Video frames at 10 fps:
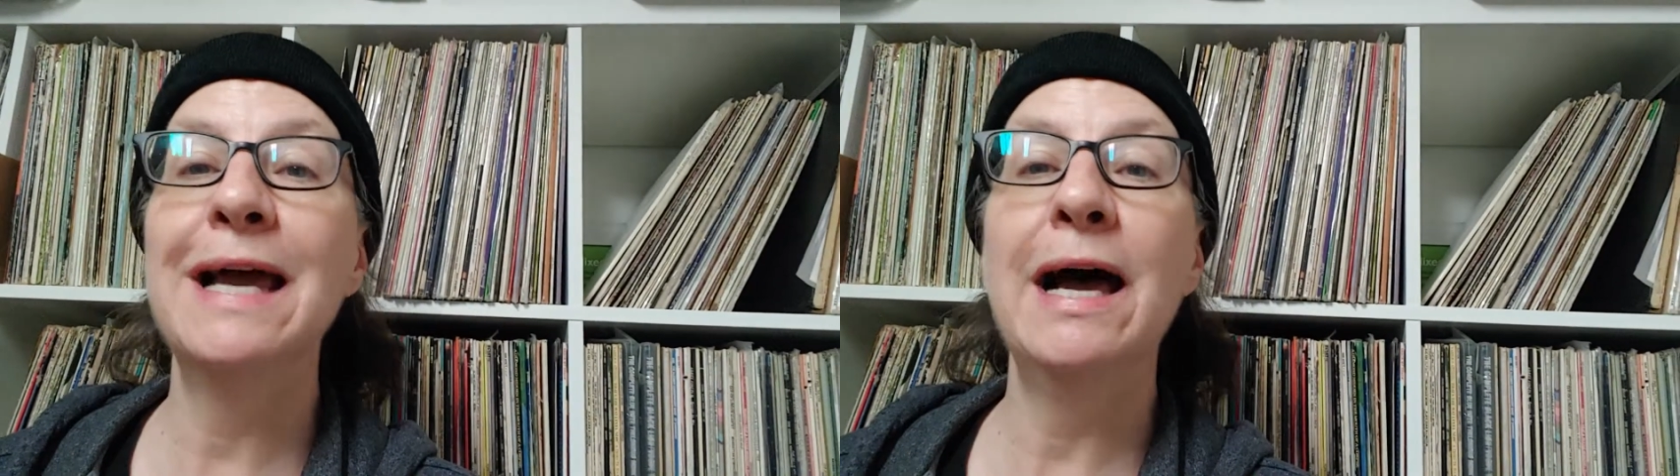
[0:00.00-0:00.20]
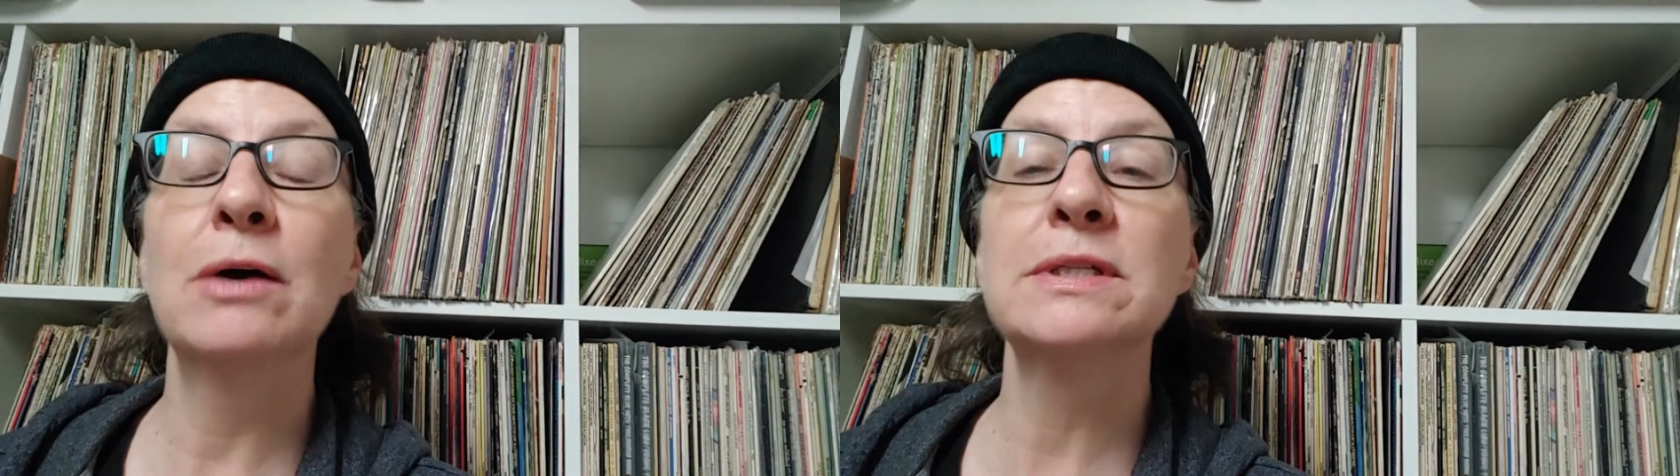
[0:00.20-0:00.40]

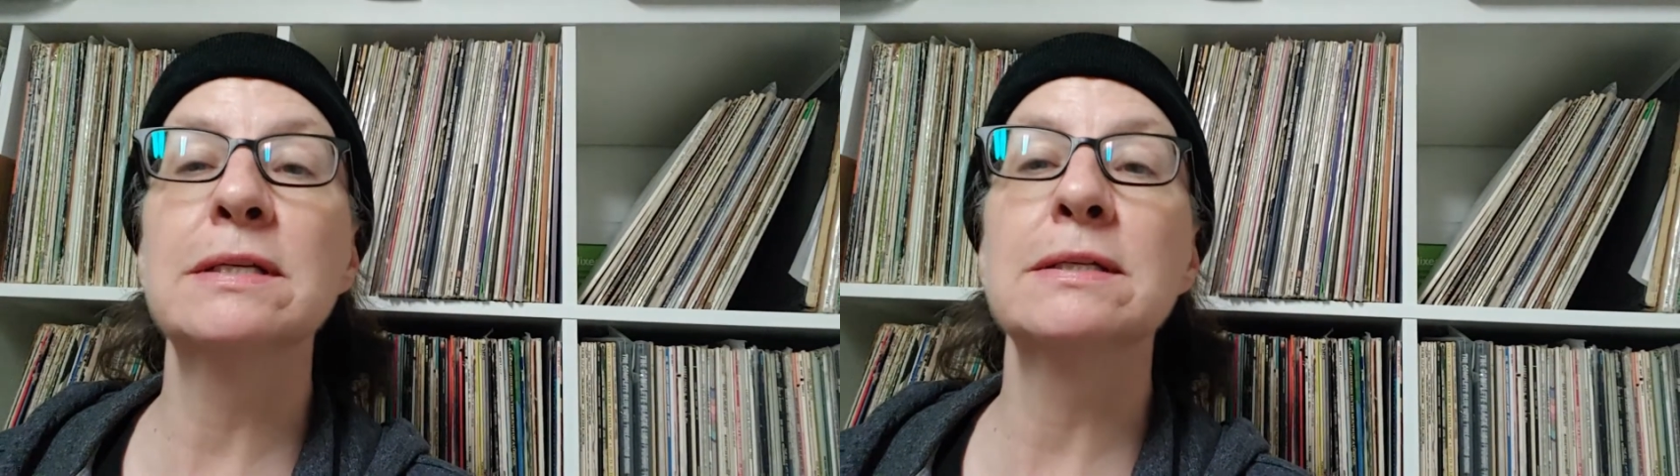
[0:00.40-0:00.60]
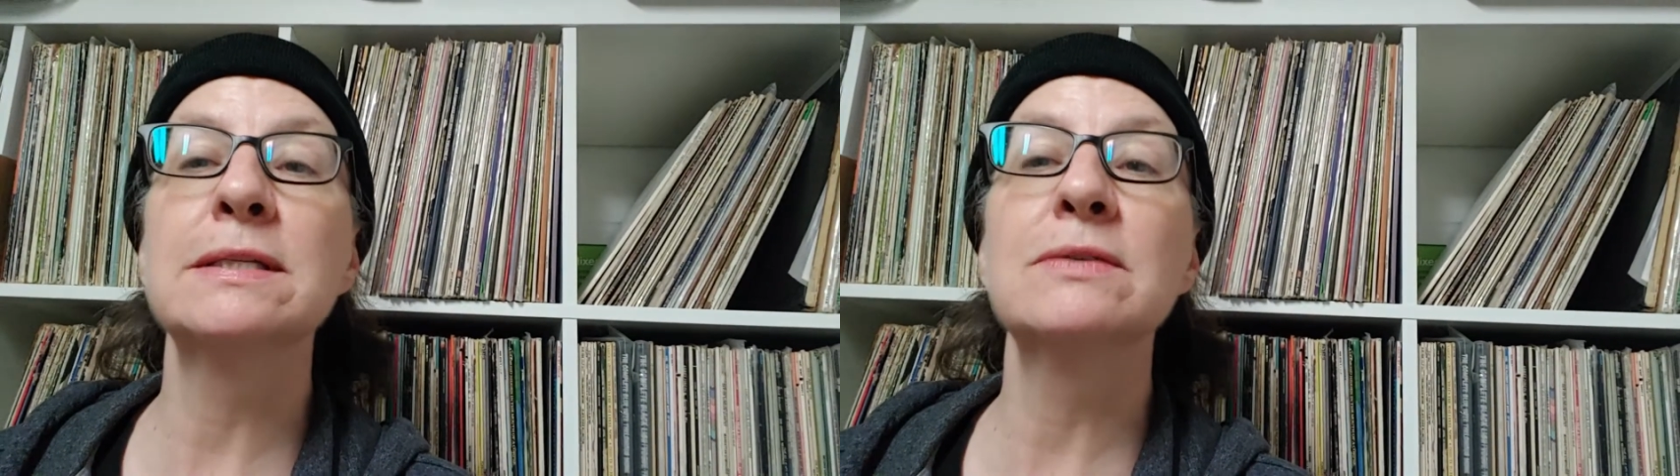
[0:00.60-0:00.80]

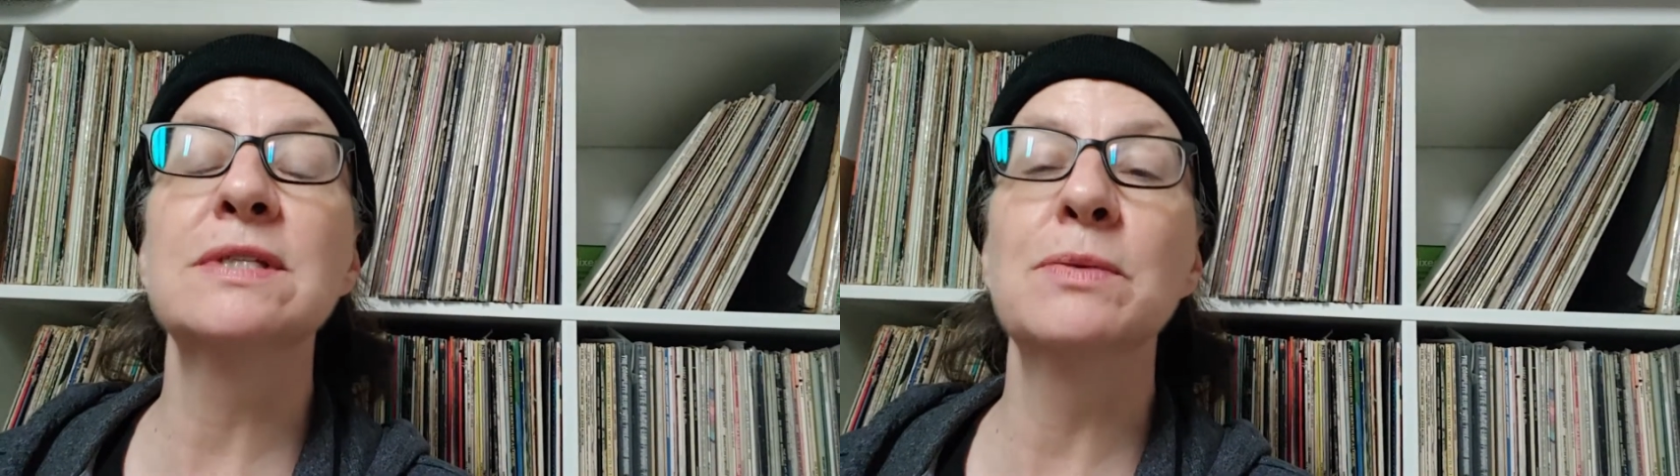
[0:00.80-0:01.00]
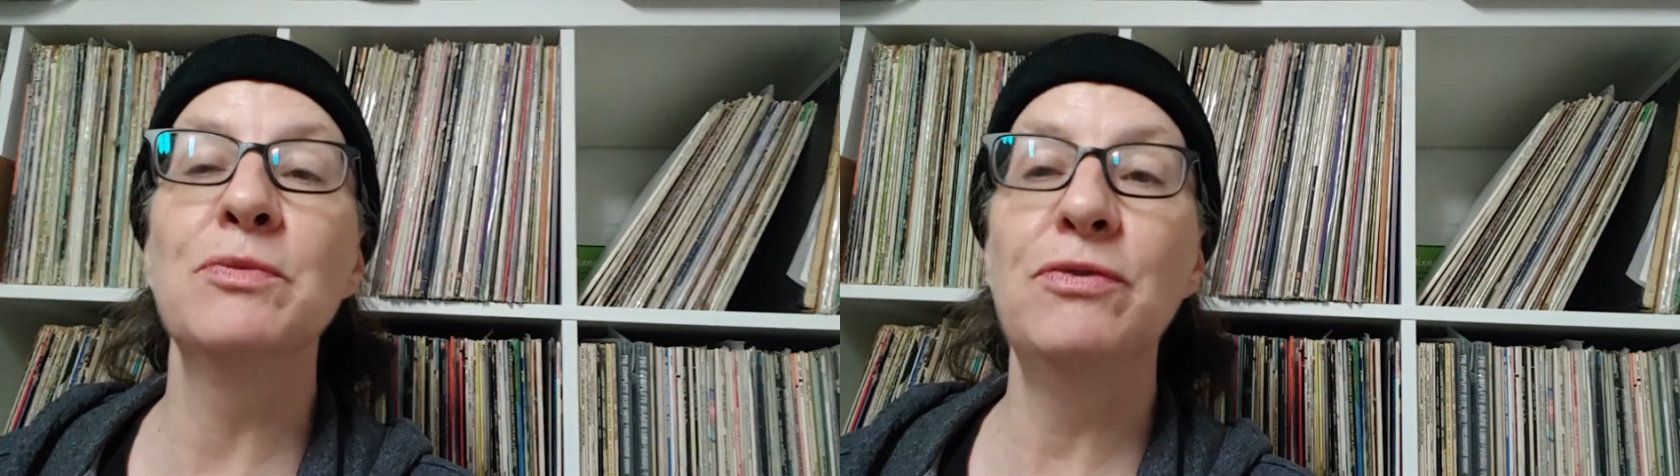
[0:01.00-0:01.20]
houses of
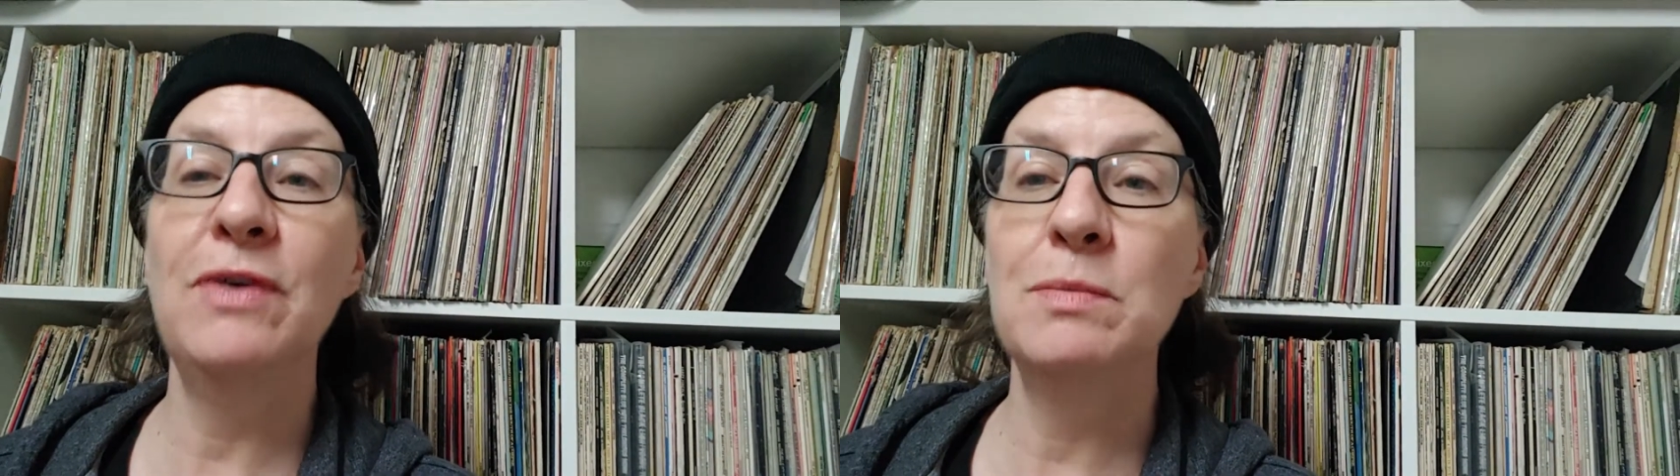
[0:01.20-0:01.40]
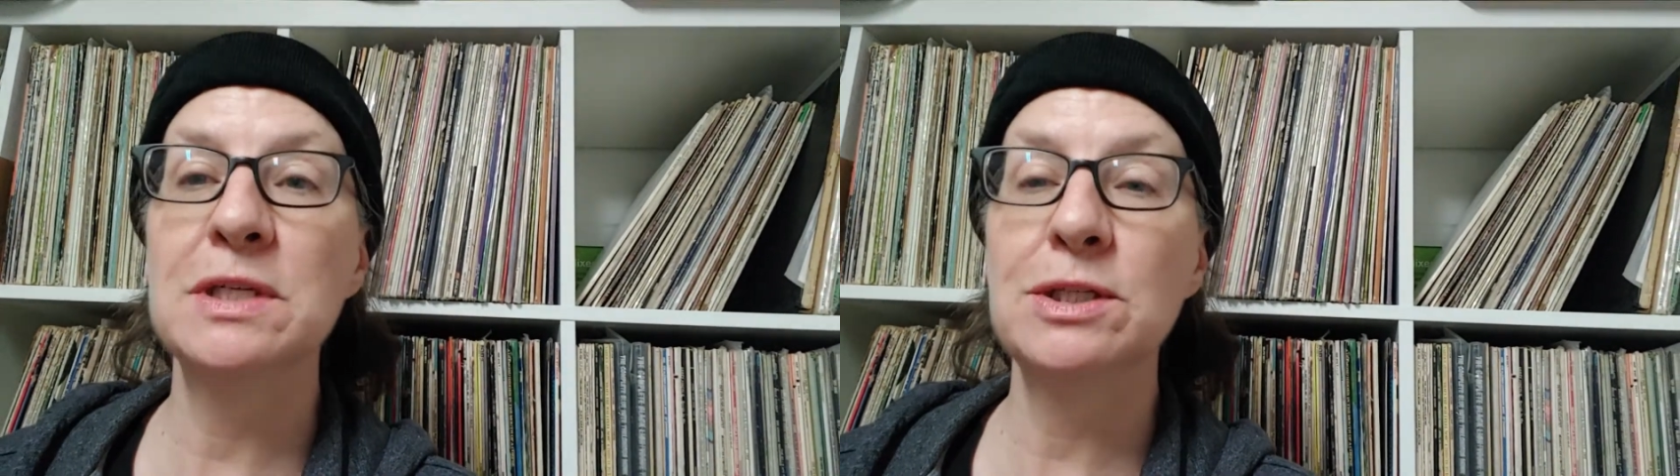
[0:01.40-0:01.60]
some
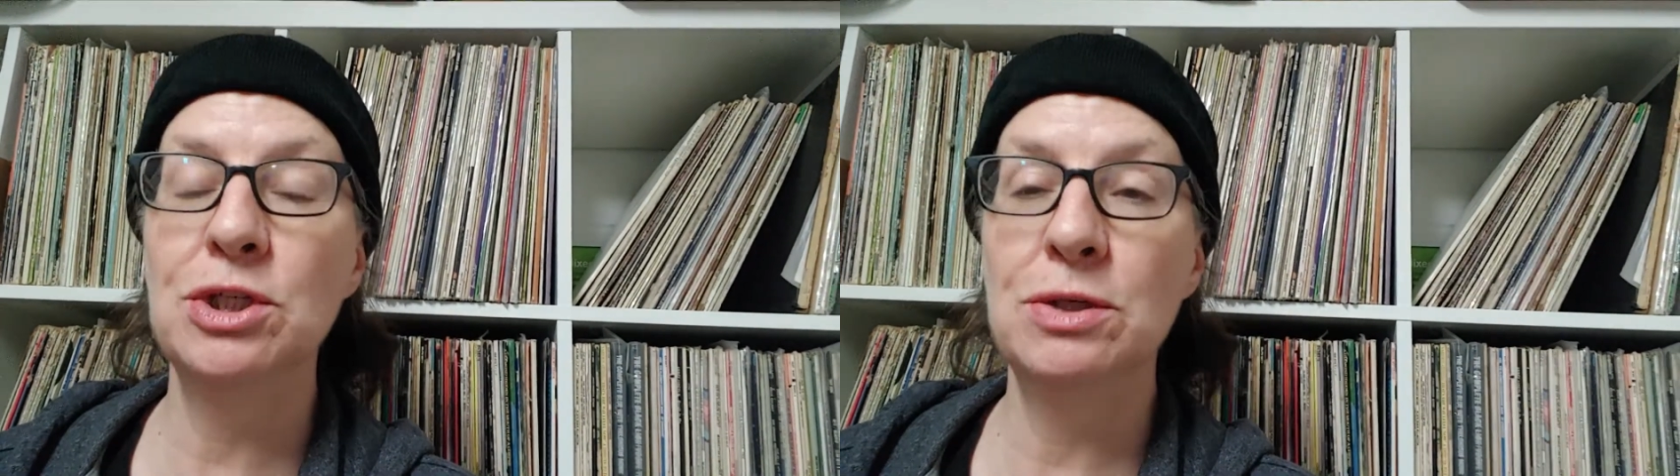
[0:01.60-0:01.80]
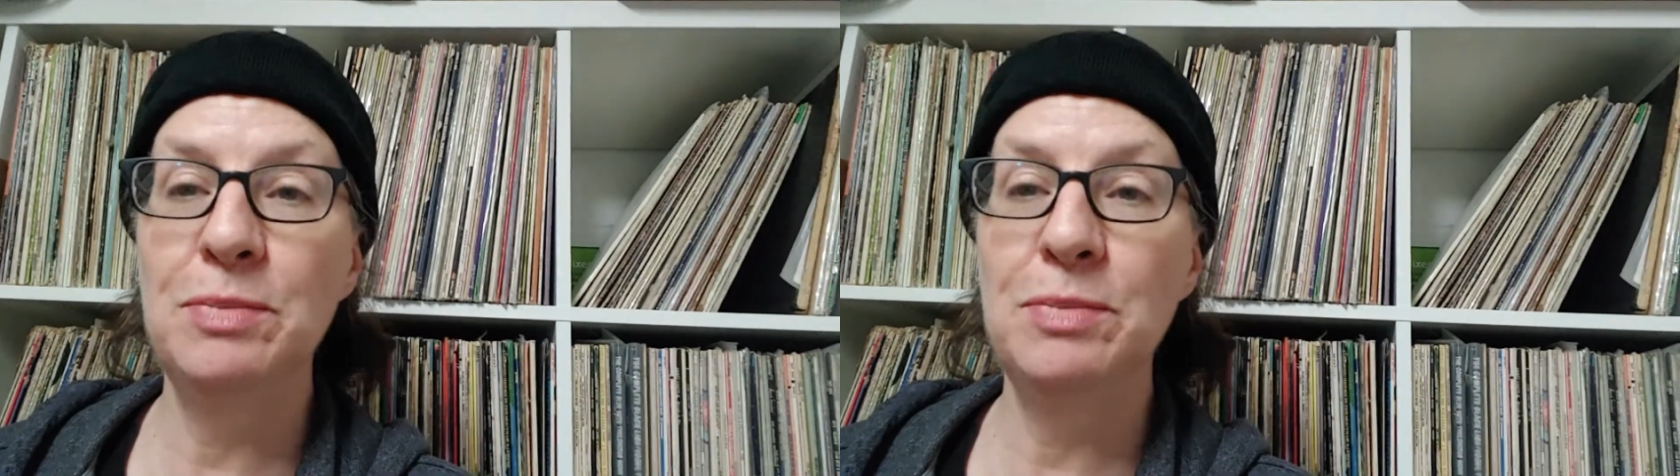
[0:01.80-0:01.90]
famous